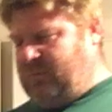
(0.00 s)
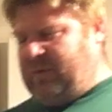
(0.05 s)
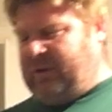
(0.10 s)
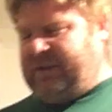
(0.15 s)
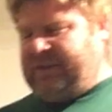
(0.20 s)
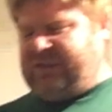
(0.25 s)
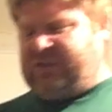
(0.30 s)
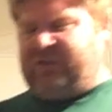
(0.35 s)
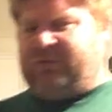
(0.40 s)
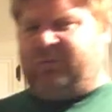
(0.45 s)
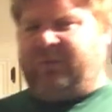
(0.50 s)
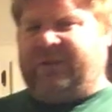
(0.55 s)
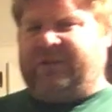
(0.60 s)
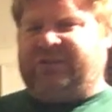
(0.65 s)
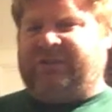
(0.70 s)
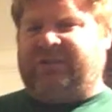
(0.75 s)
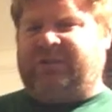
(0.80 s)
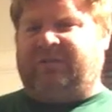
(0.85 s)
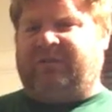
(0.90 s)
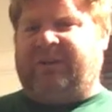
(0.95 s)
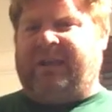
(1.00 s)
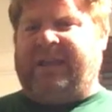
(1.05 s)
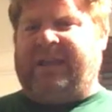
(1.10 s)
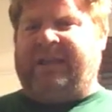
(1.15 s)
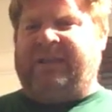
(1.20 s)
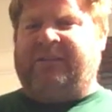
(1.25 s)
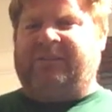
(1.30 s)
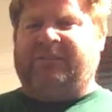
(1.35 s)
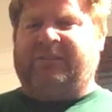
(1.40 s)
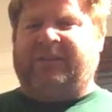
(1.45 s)
want to swish it
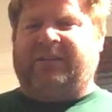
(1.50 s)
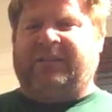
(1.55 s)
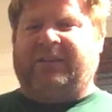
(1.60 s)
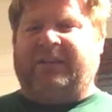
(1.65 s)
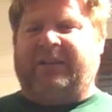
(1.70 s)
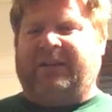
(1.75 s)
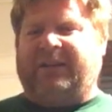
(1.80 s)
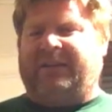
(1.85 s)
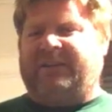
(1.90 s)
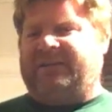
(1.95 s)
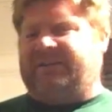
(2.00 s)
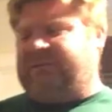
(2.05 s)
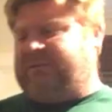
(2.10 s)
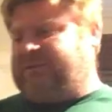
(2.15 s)
around in there.